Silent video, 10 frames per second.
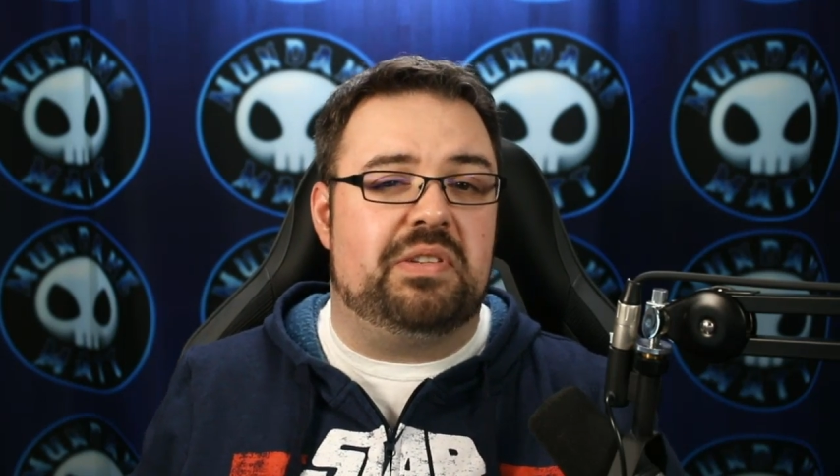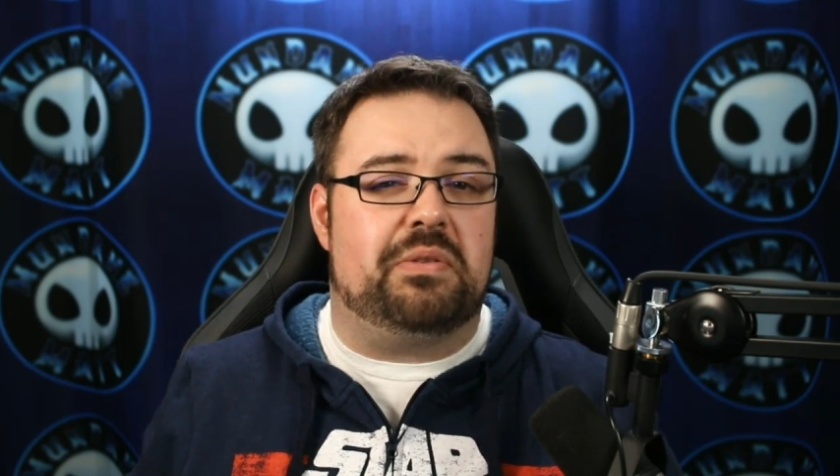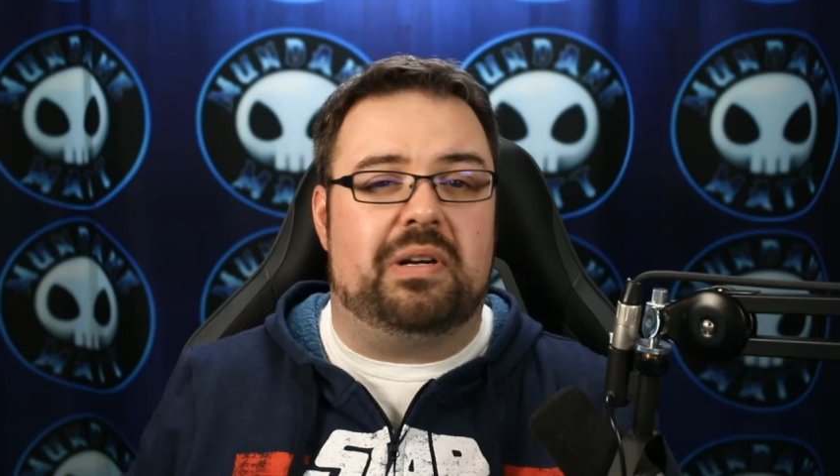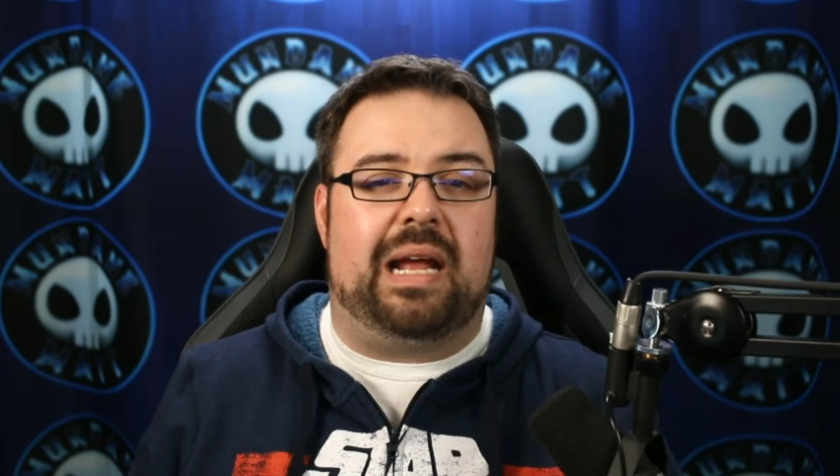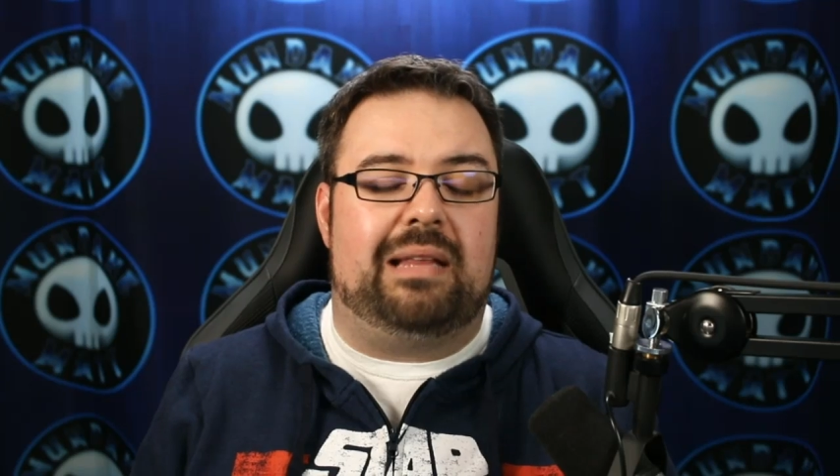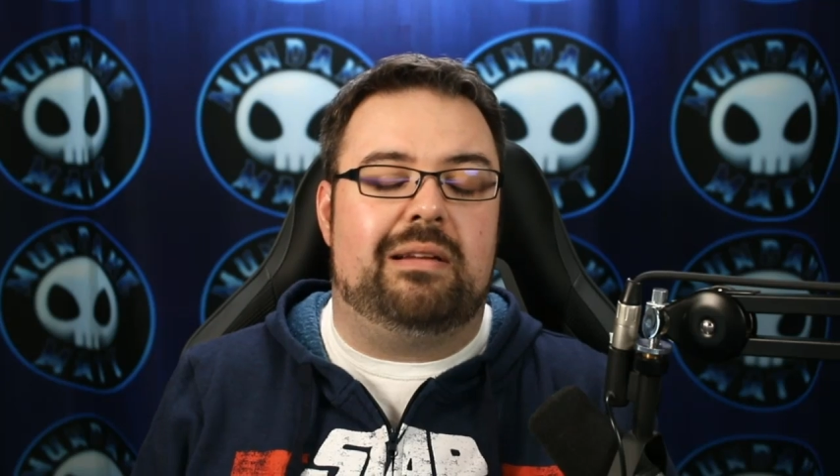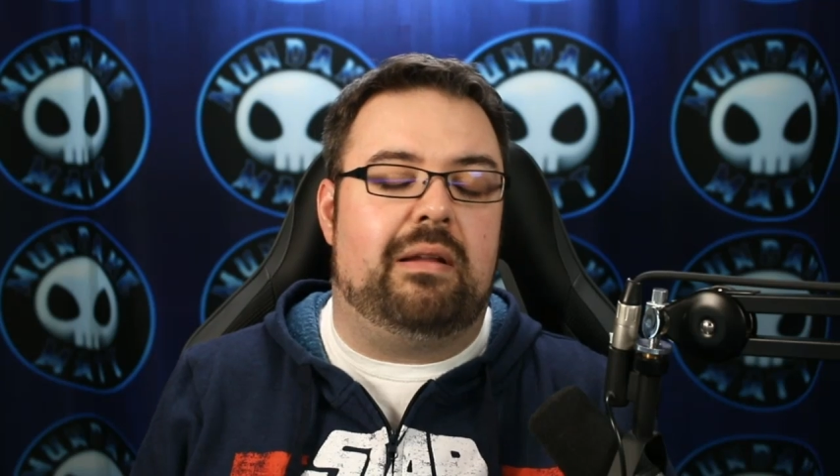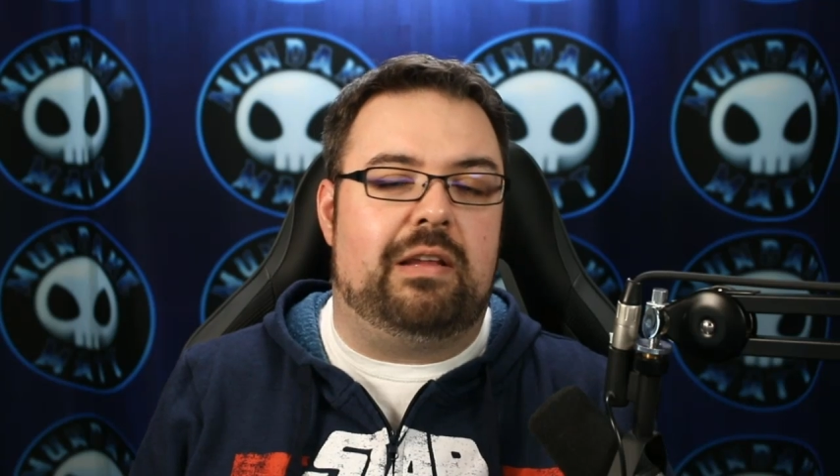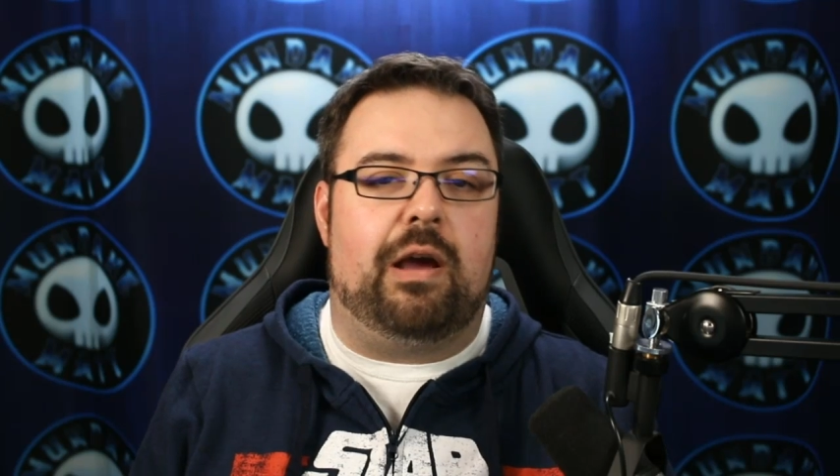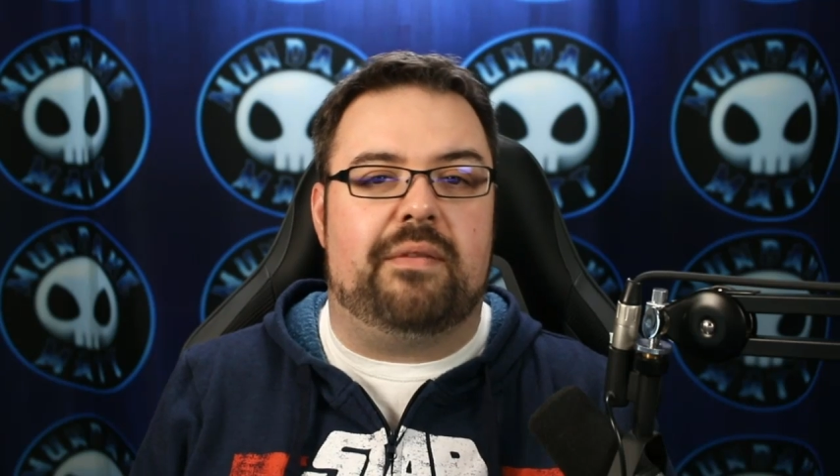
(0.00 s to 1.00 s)
deserted
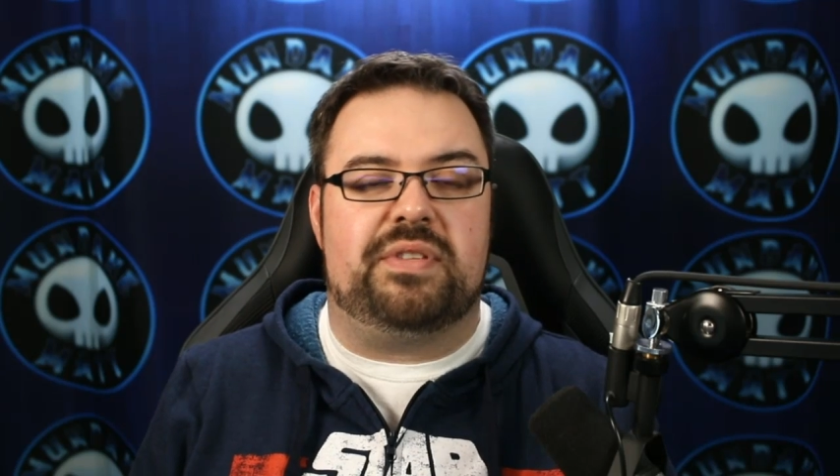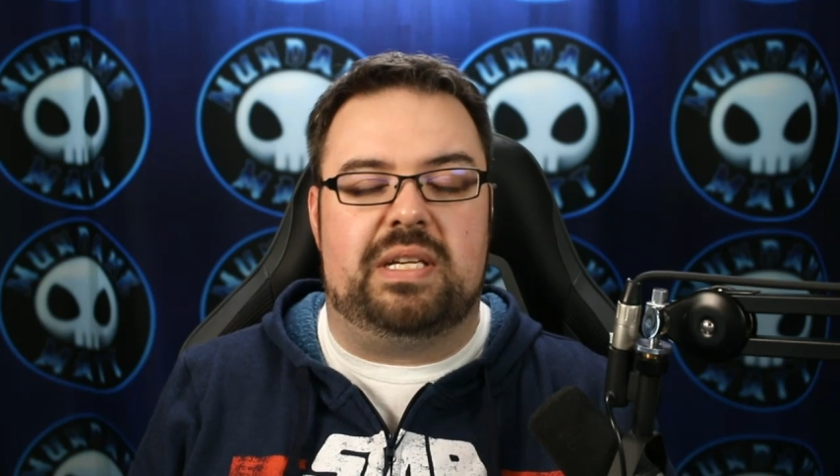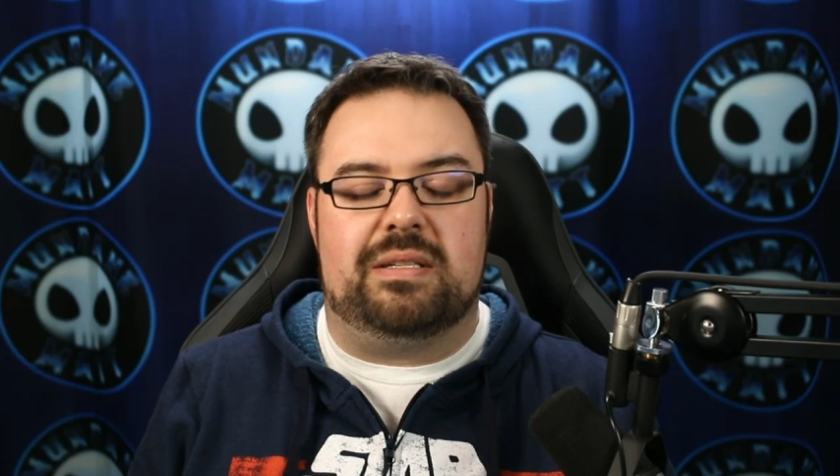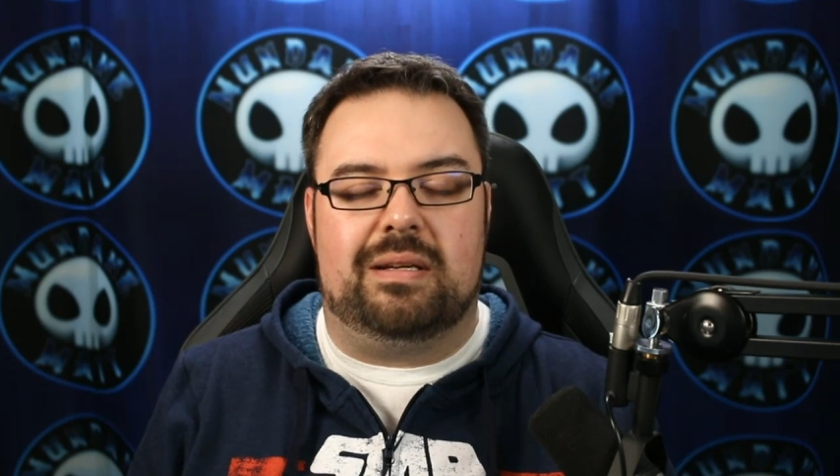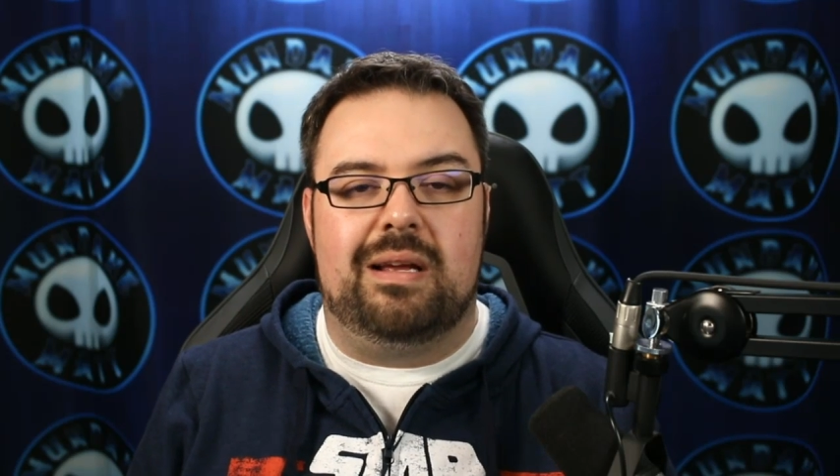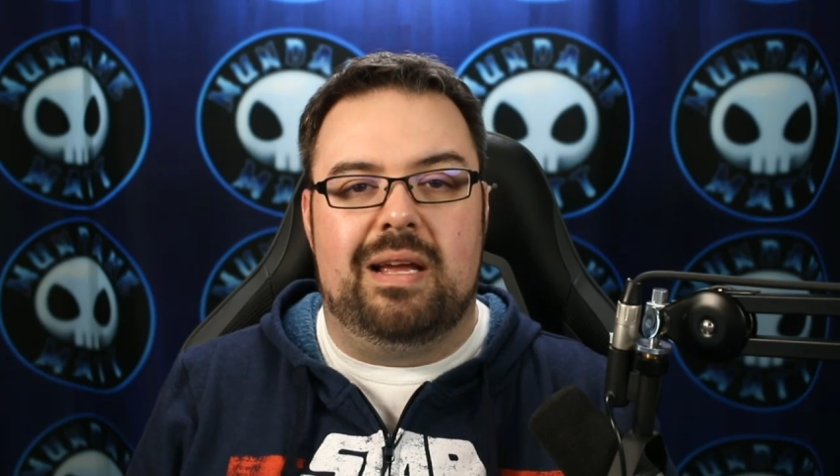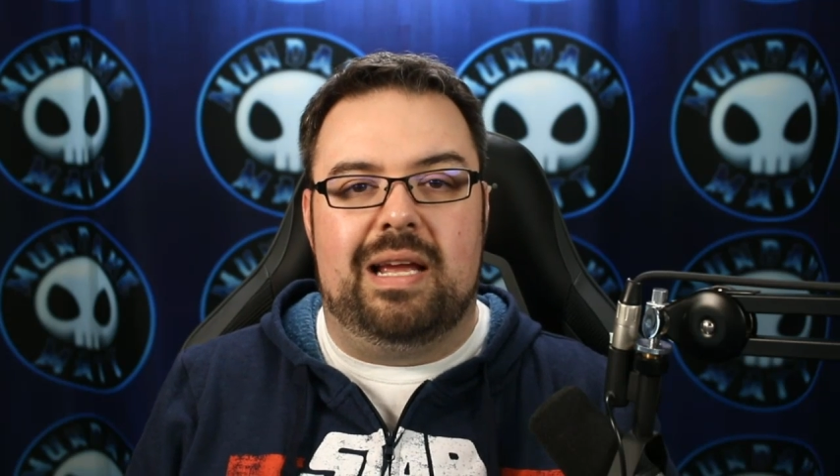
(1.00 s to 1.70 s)
island in the off season.